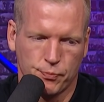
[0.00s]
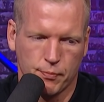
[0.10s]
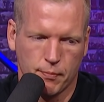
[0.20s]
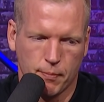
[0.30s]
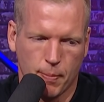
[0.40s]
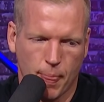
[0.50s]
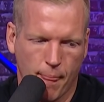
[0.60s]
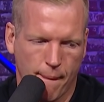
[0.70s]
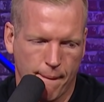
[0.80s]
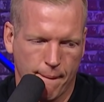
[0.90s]

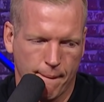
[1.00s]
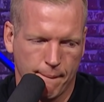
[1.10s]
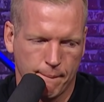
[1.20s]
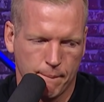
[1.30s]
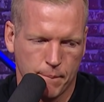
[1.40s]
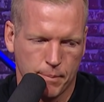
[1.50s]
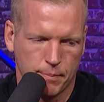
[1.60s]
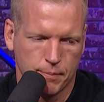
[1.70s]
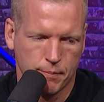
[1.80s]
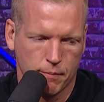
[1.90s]

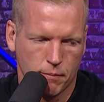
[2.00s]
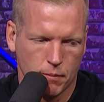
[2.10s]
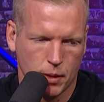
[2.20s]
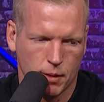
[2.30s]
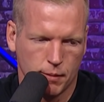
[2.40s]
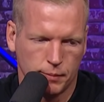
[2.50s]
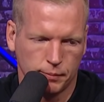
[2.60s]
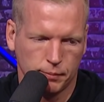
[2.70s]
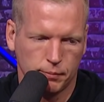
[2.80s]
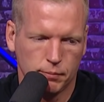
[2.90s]

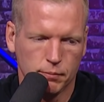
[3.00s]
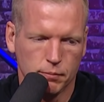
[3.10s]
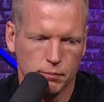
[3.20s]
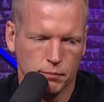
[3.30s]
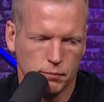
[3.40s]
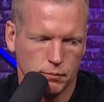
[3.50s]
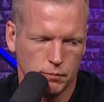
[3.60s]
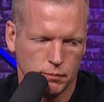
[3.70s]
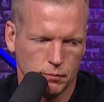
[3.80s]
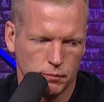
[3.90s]

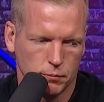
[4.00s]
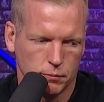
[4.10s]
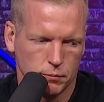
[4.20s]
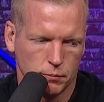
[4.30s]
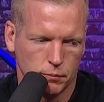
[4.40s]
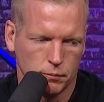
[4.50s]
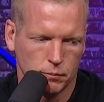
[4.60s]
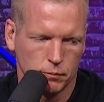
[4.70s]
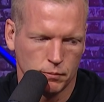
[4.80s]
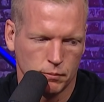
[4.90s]

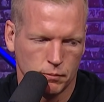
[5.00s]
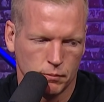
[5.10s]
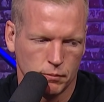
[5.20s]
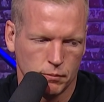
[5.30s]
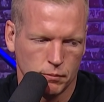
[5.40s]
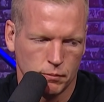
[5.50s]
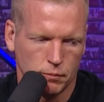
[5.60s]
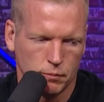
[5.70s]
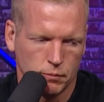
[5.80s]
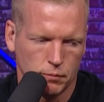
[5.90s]

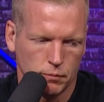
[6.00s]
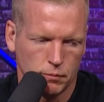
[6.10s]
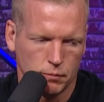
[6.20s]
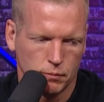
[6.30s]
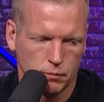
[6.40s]
(not speaking)